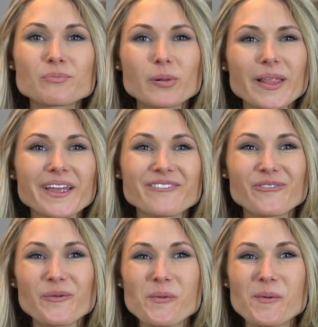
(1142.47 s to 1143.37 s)

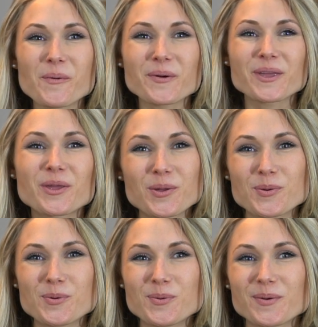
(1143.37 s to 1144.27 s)
playful,
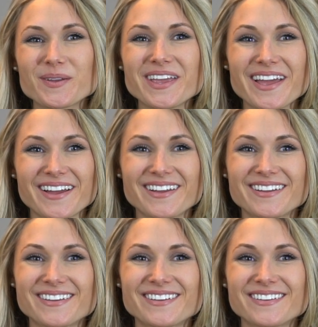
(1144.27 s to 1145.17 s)
cute. Yeah.
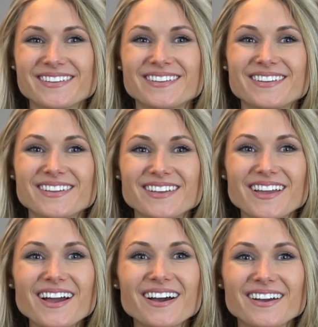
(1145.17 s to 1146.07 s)
No. Yeah.